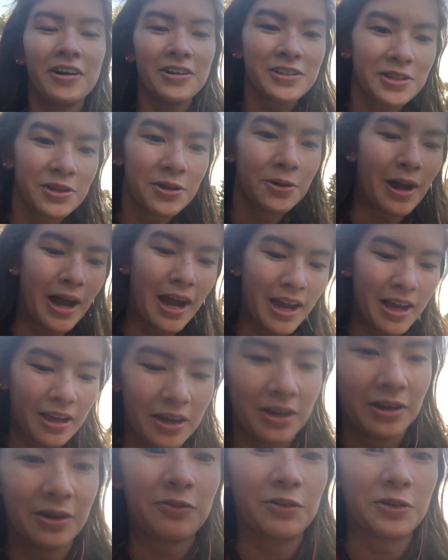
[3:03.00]
Also,
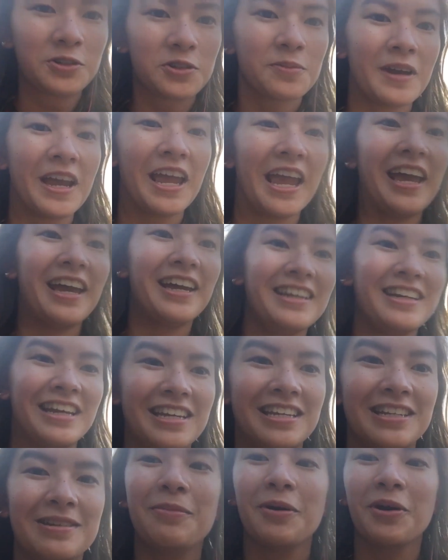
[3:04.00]
I raised my hand
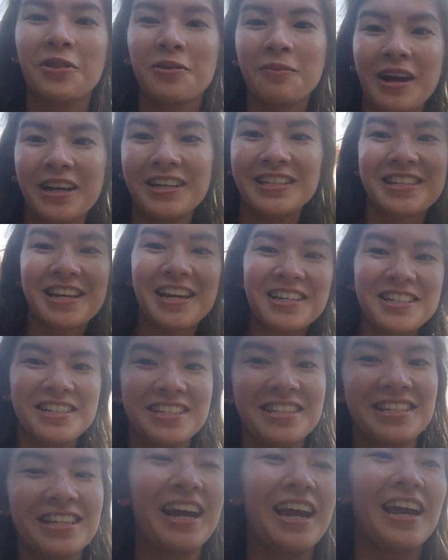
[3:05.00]
in both of my
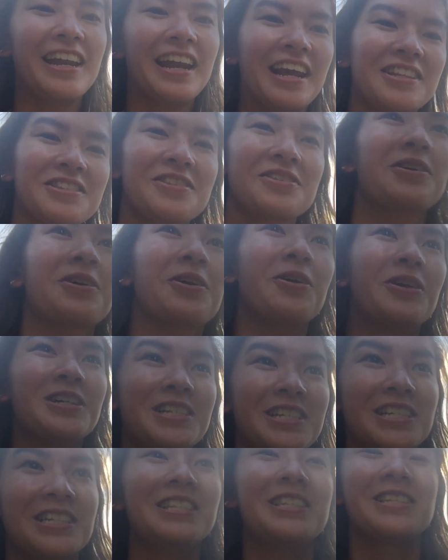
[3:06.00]
discussions today and answered a
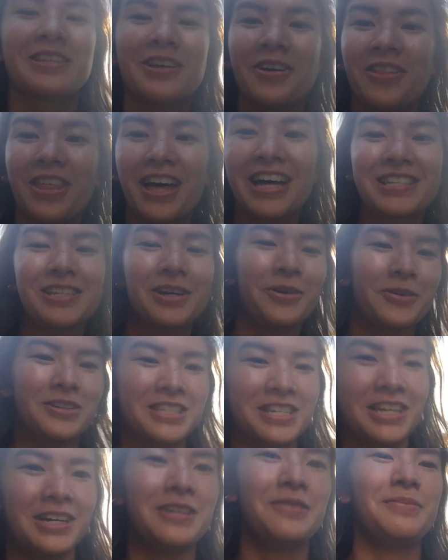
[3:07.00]
question, so that's
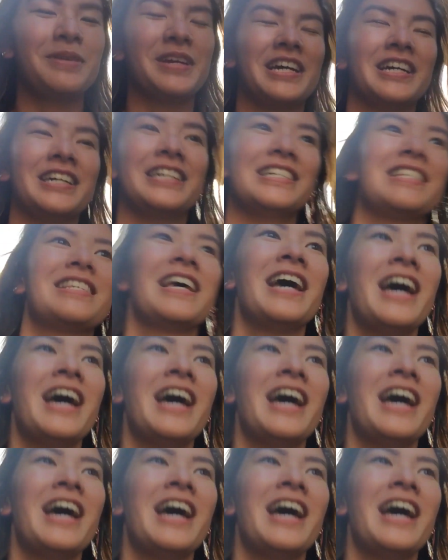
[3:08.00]
always good because